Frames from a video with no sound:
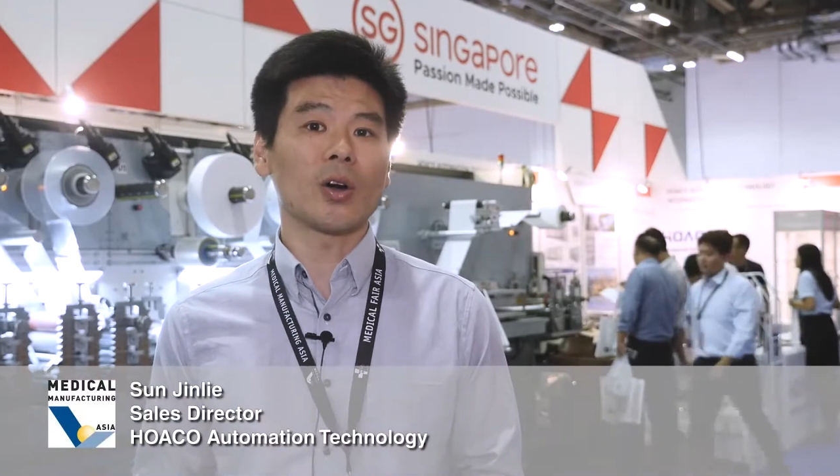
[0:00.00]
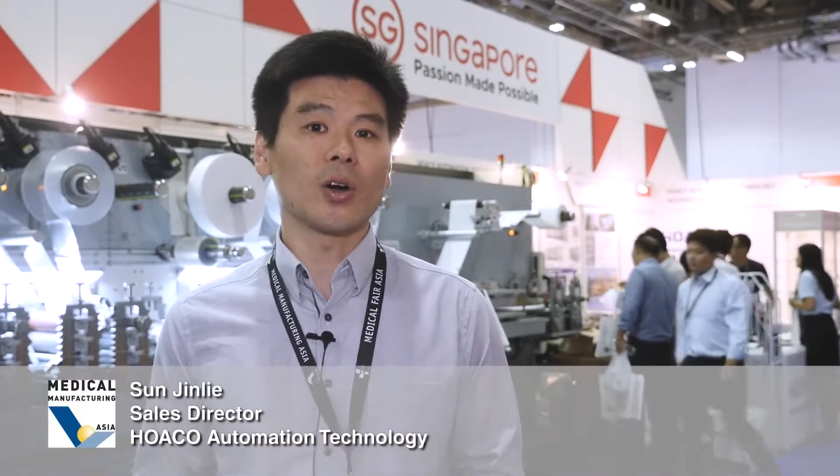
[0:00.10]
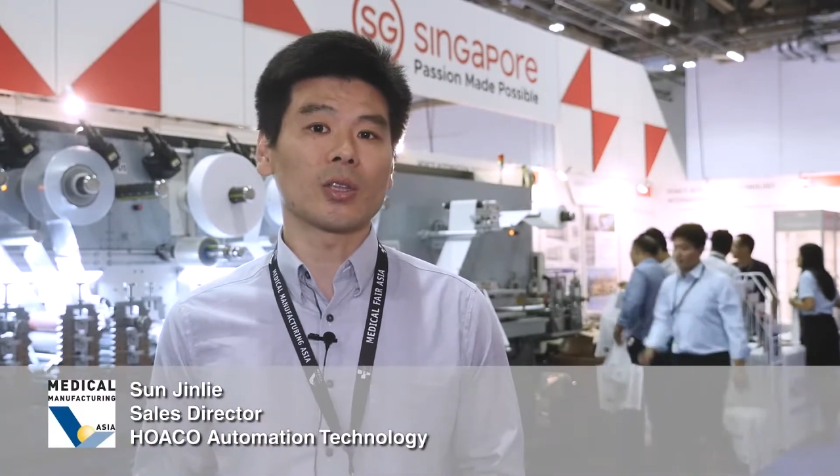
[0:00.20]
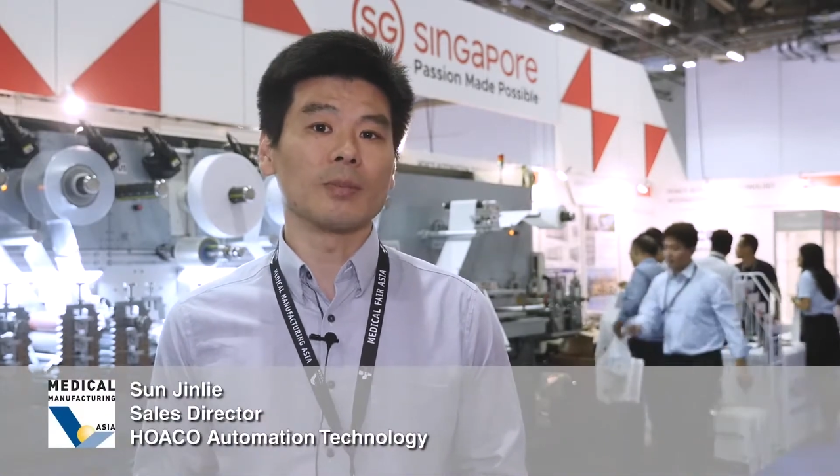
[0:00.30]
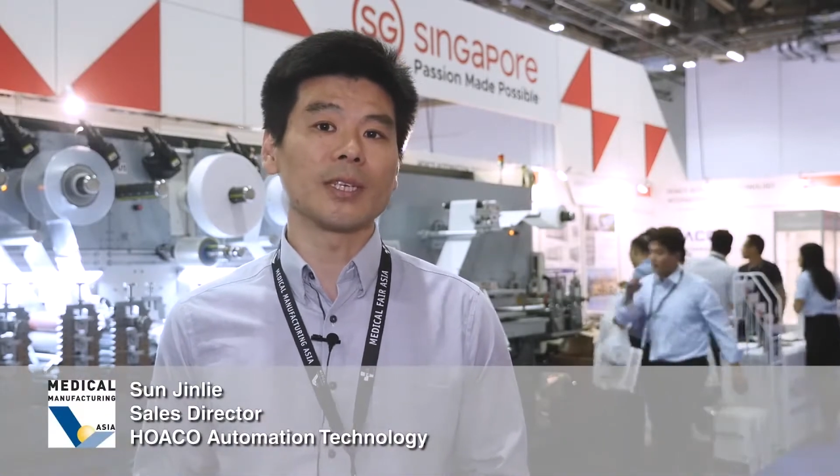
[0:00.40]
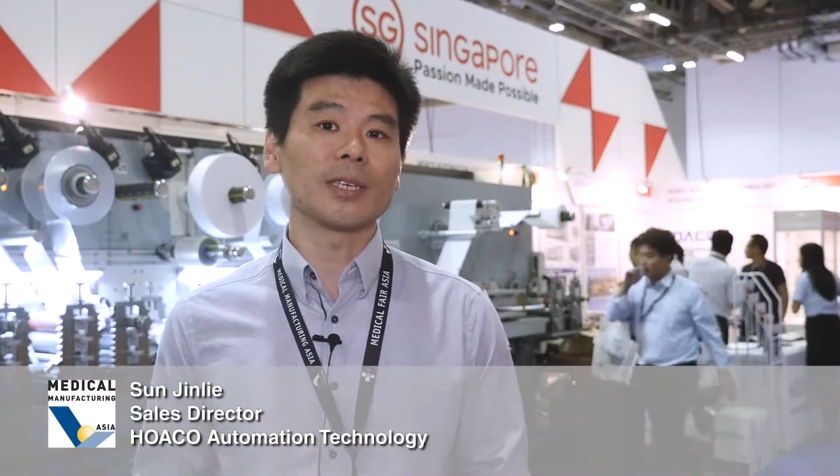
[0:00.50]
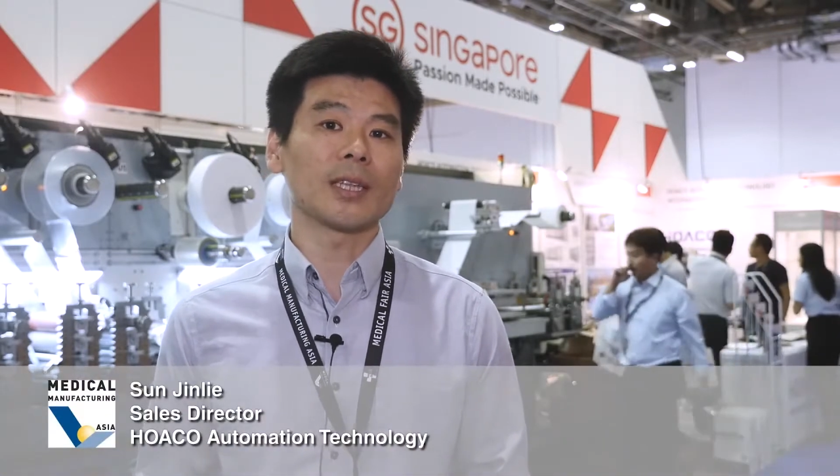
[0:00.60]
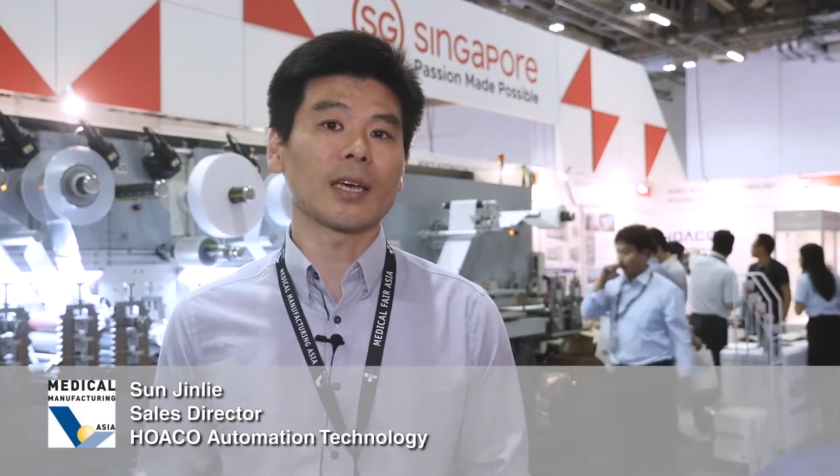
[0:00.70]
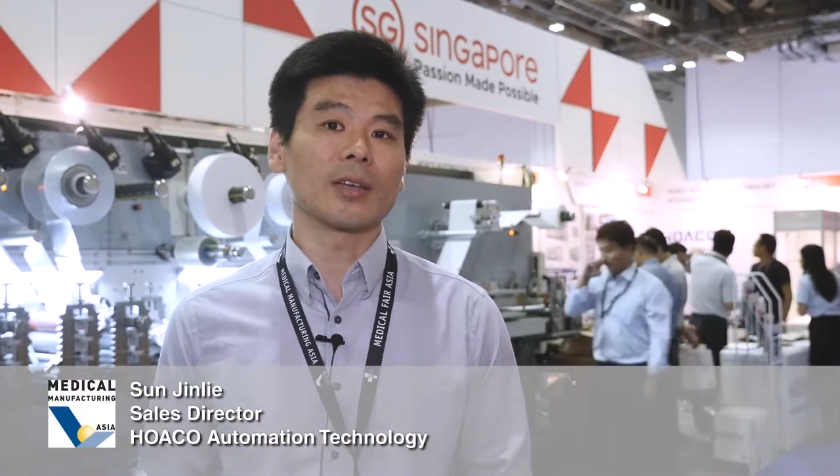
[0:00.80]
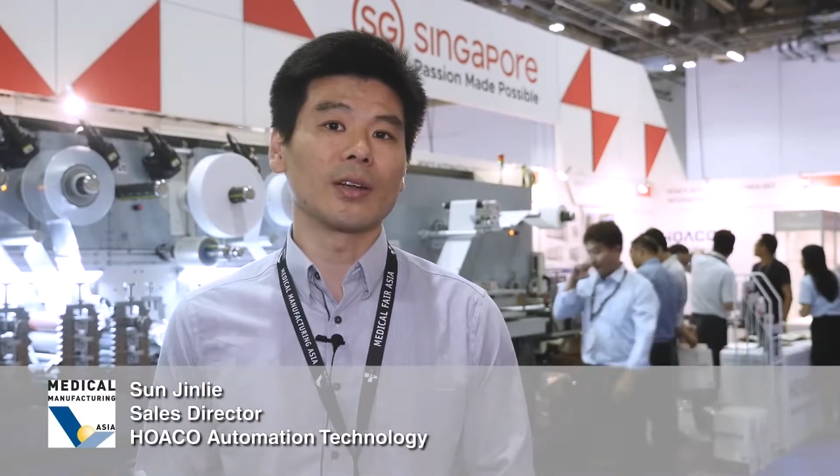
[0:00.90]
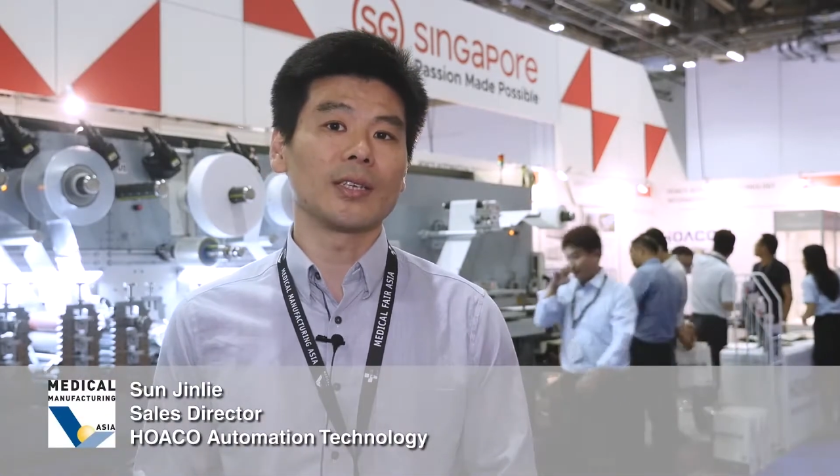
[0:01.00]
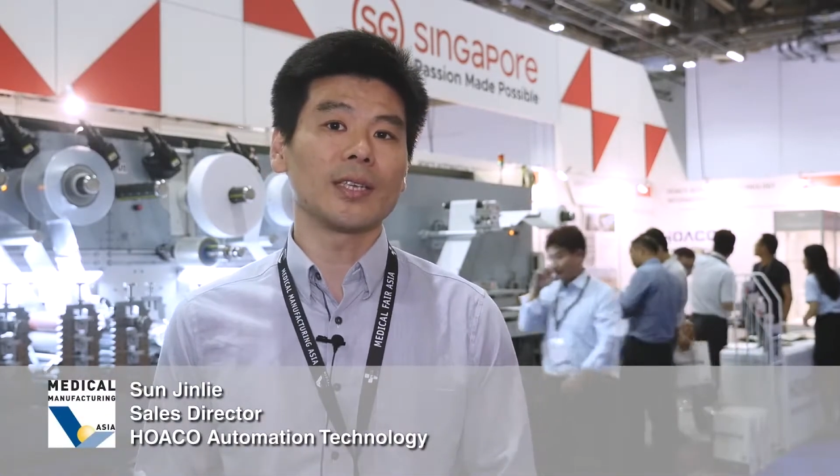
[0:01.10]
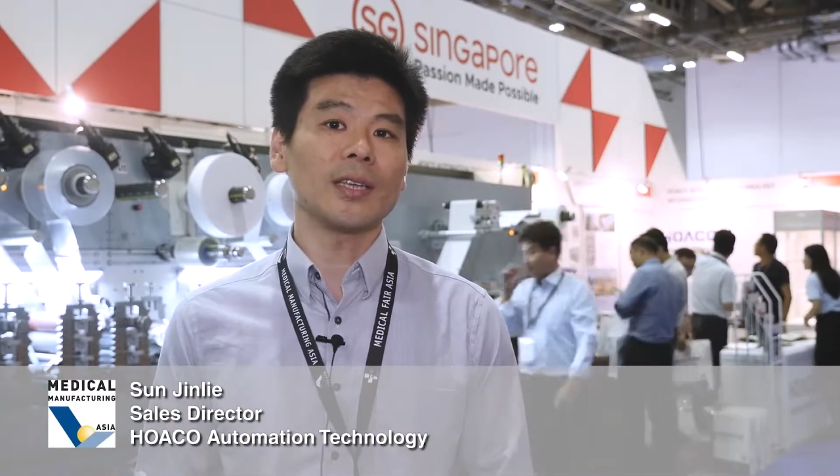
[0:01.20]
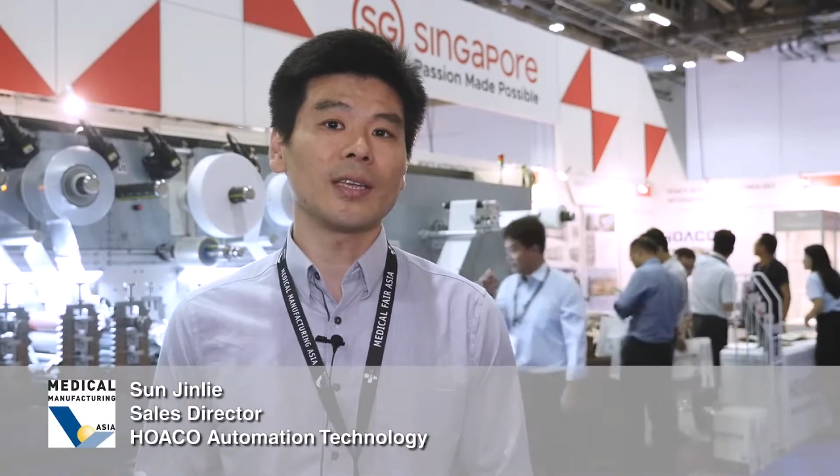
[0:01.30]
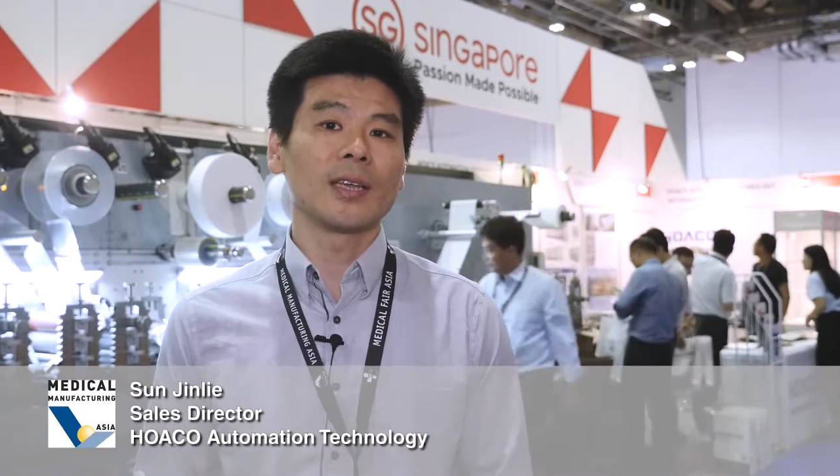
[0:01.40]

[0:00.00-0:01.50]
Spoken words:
automation technology.